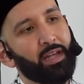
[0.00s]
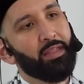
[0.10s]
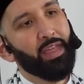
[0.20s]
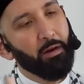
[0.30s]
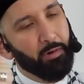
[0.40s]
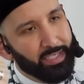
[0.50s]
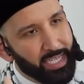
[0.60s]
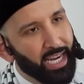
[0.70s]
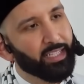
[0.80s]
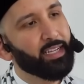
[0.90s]
They were
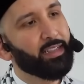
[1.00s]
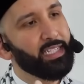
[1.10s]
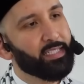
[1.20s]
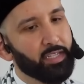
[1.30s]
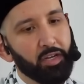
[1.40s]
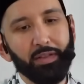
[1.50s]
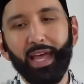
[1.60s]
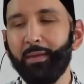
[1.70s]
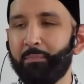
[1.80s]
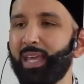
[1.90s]
technically still
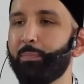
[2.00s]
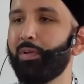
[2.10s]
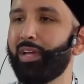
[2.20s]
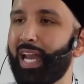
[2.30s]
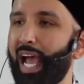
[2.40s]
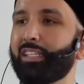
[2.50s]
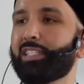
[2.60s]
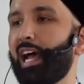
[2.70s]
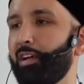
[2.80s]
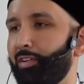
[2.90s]
a people in
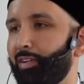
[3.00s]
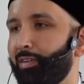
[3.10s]
exile.